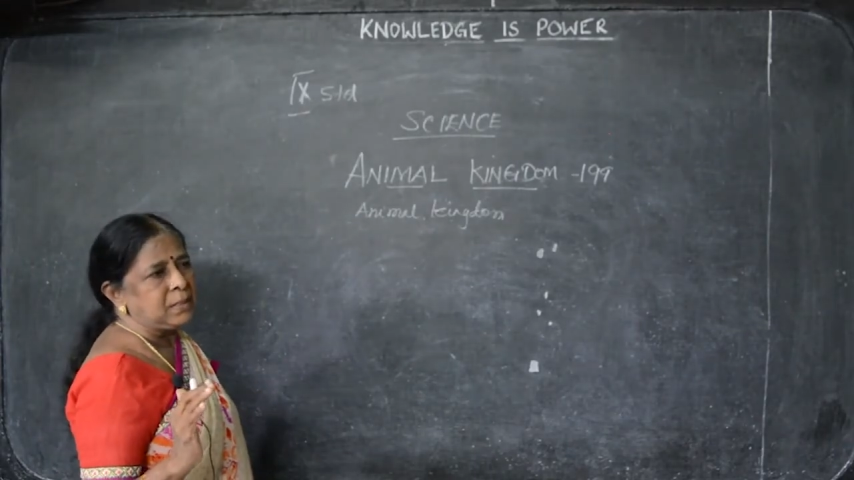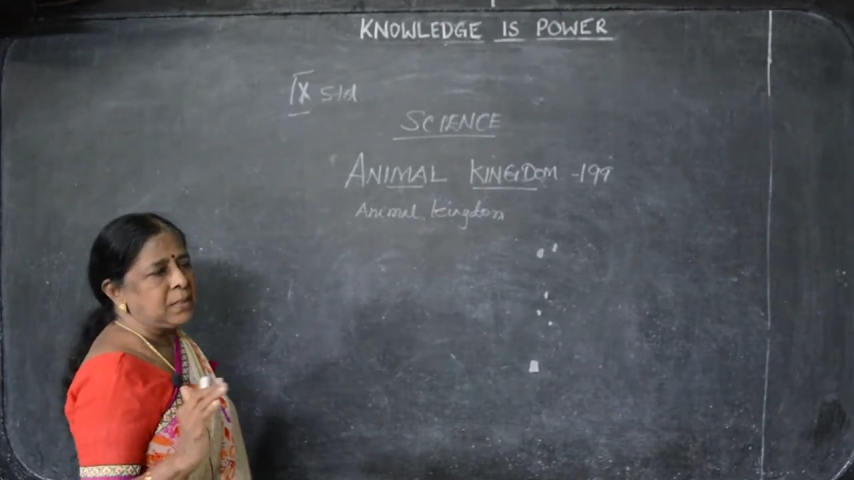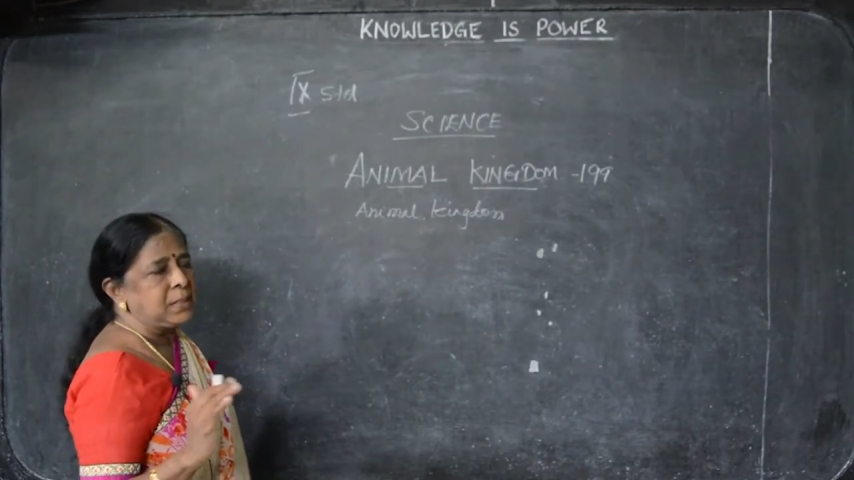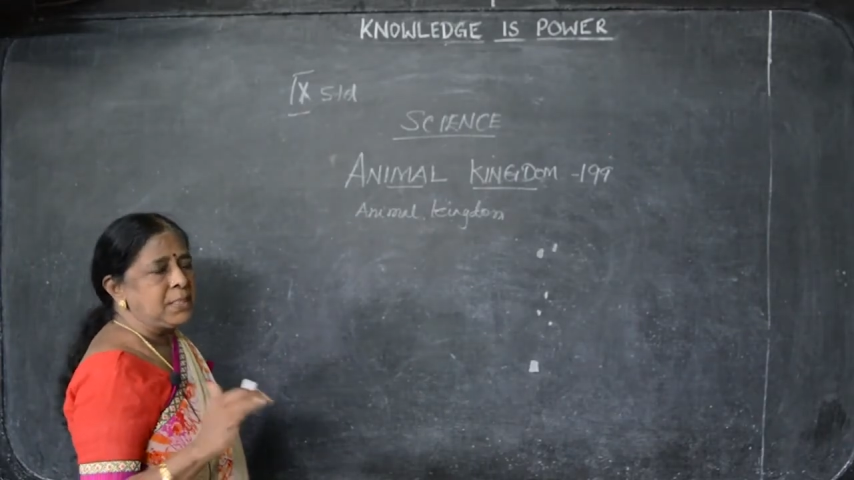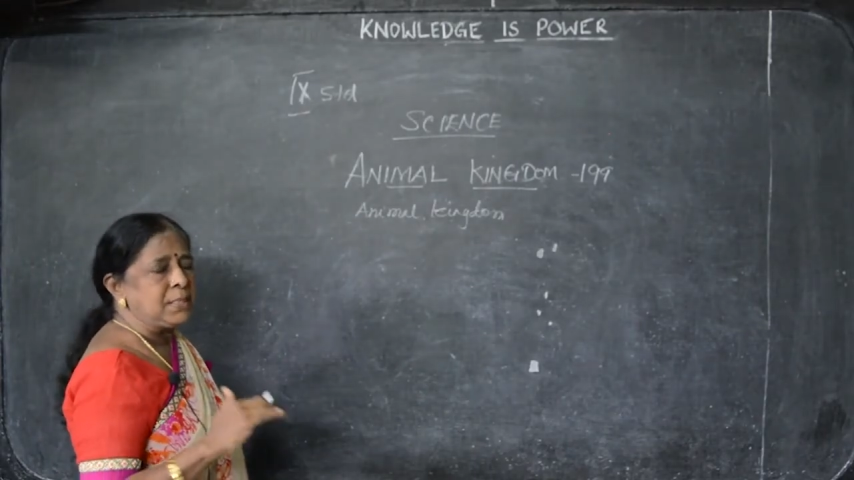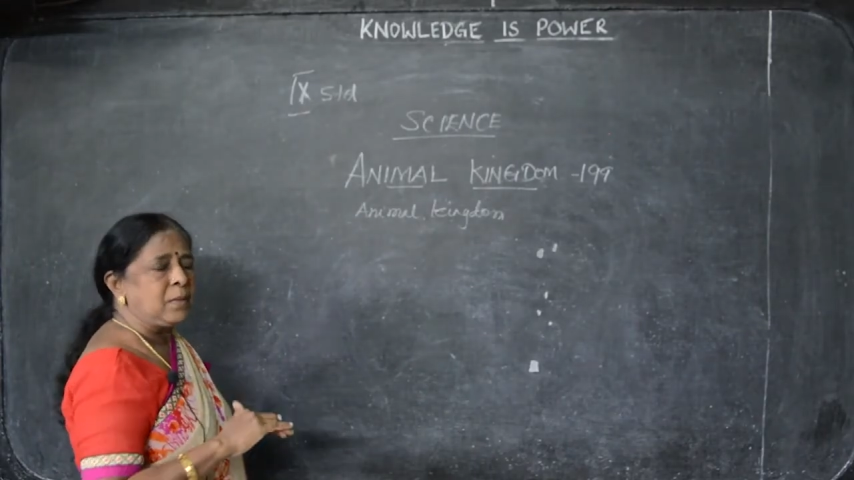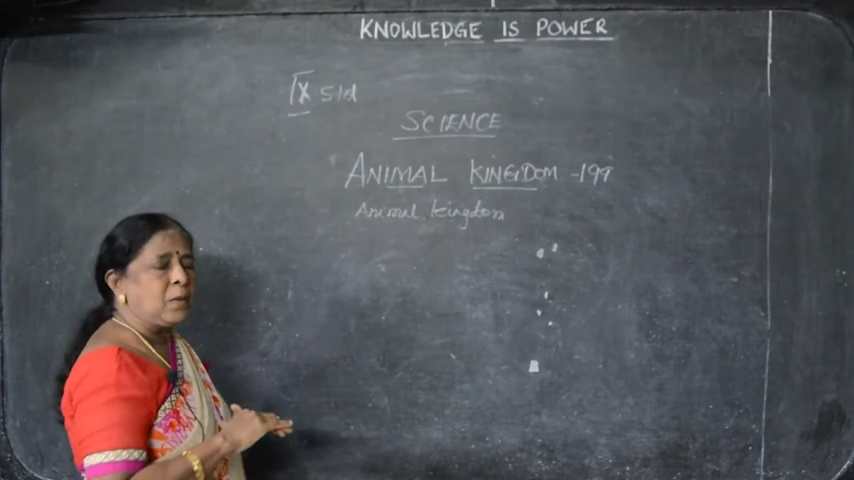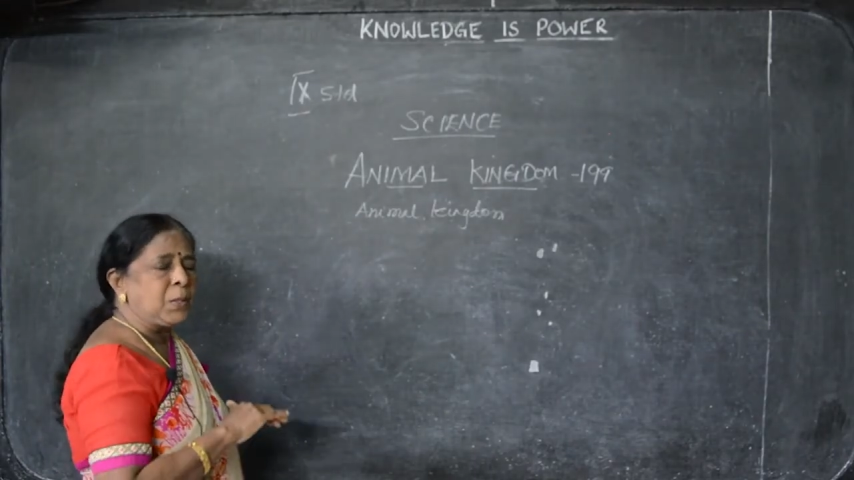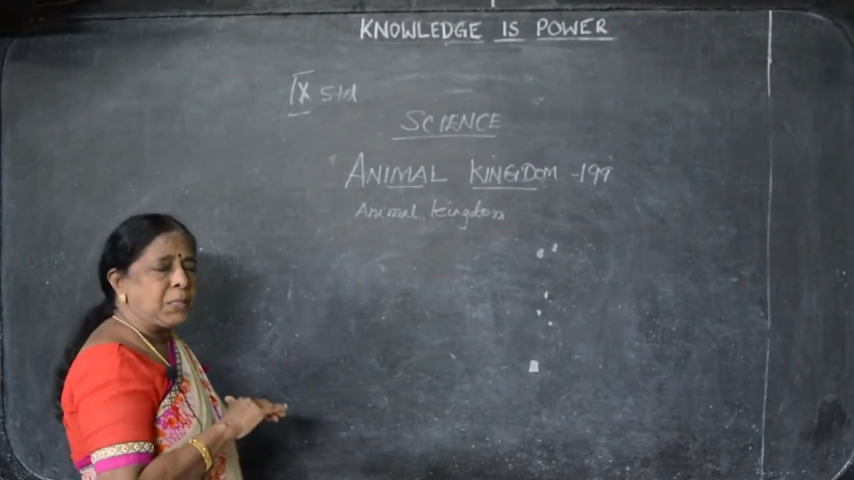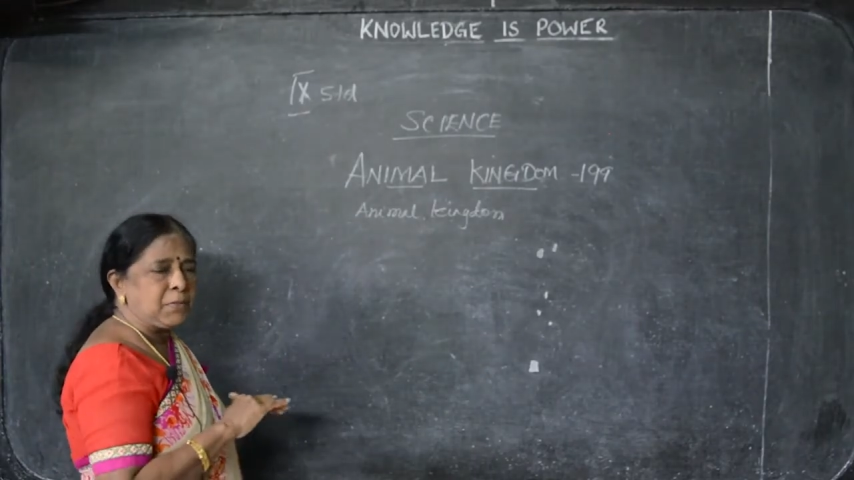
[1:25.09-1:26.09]
that is
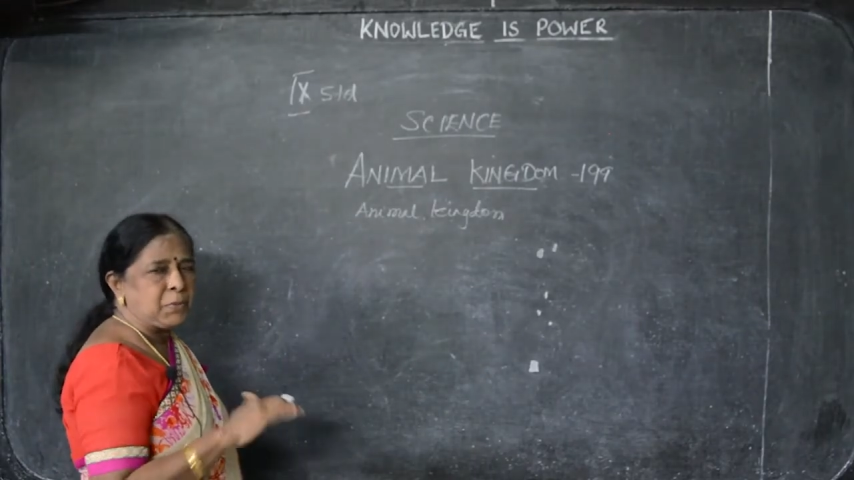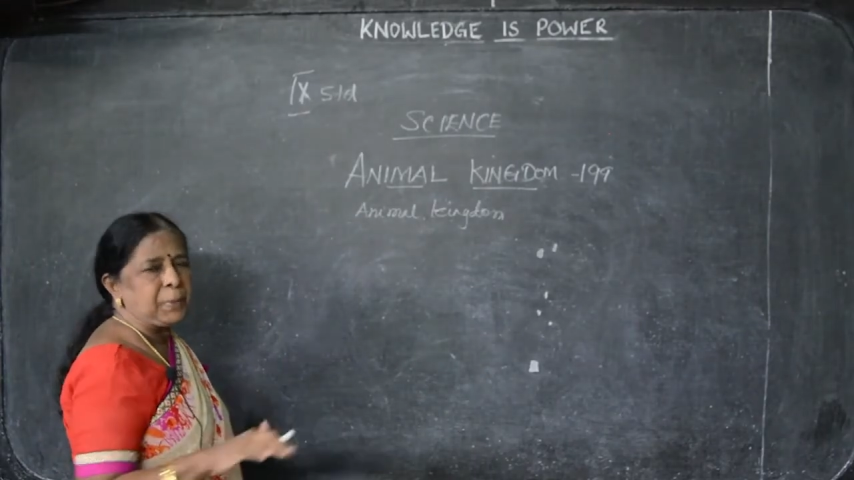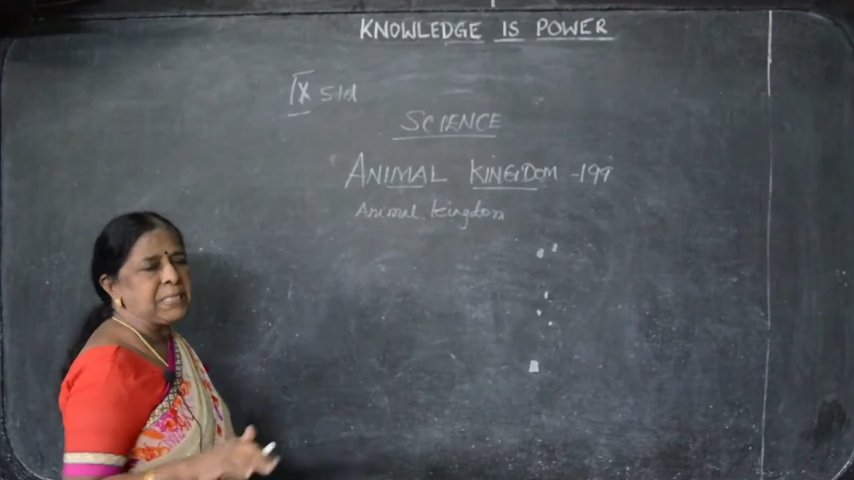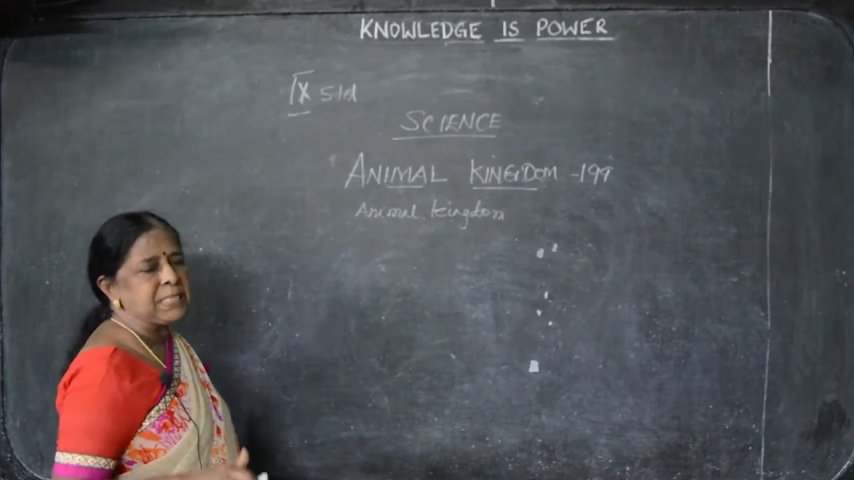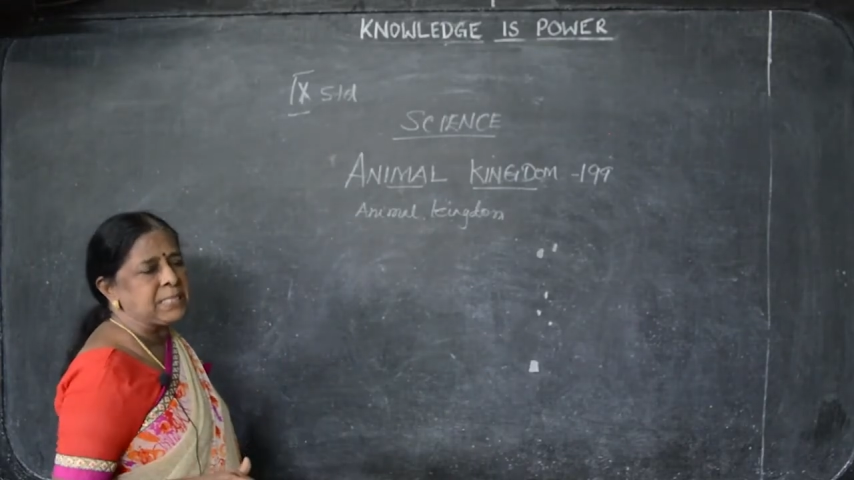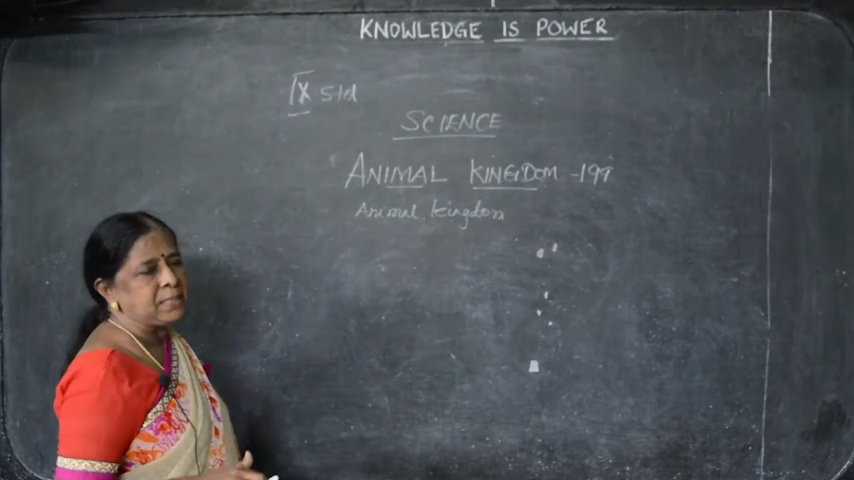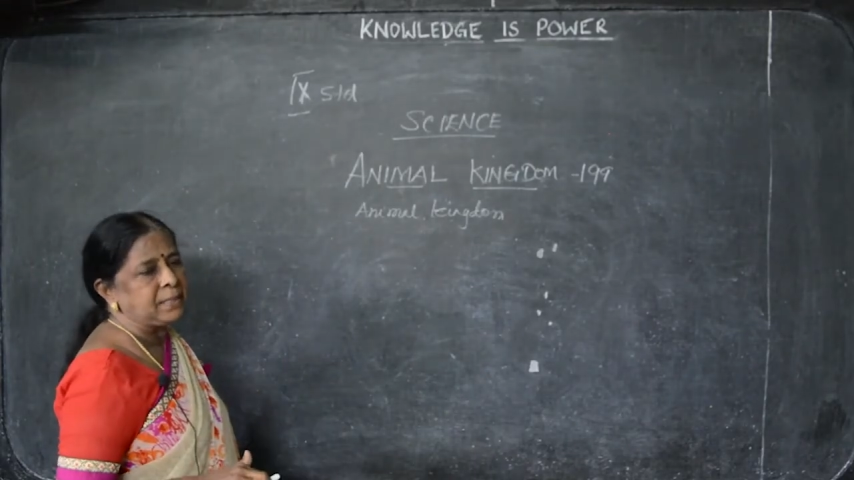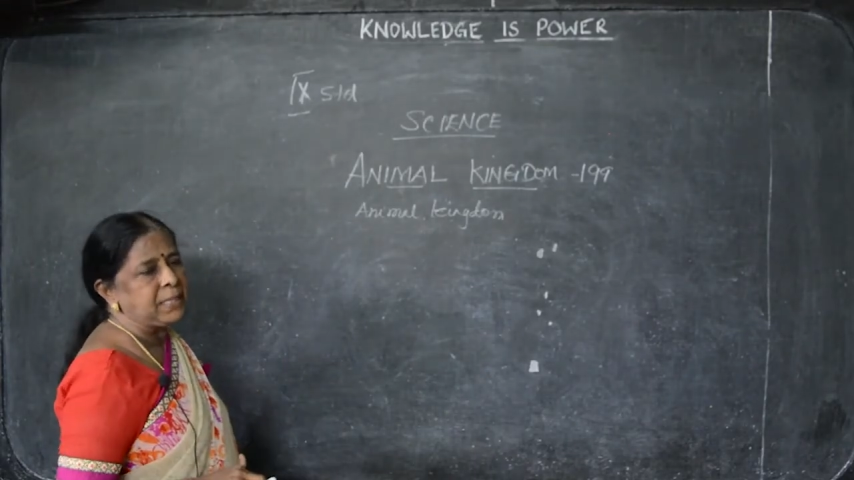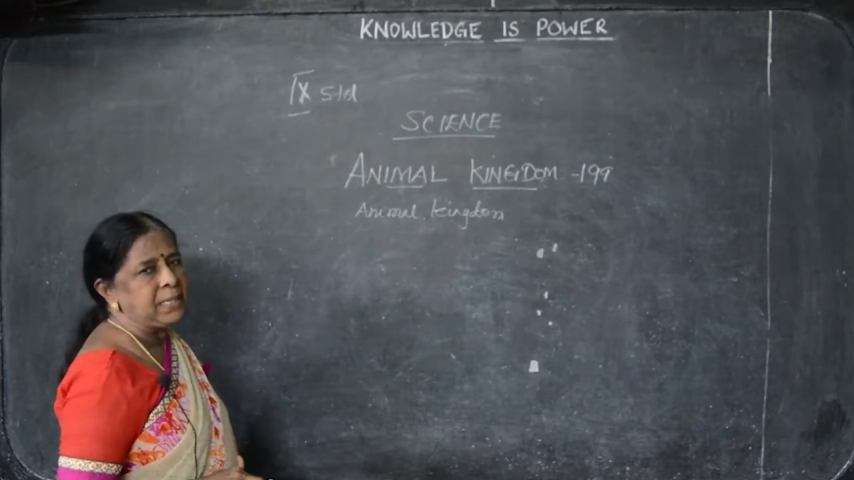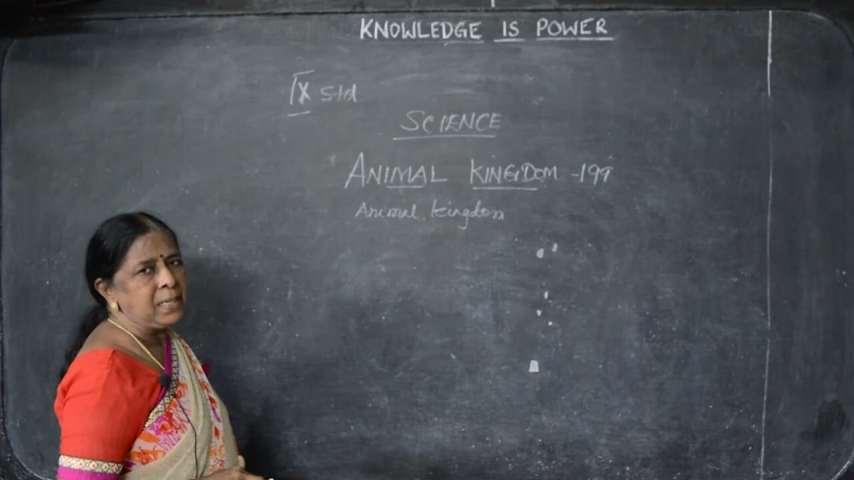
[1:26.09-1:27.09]
lot of species are
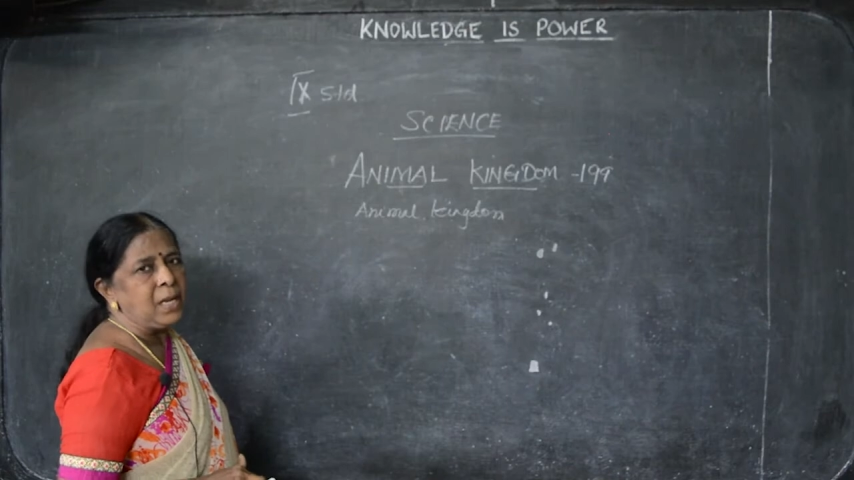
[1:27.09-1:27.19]
there.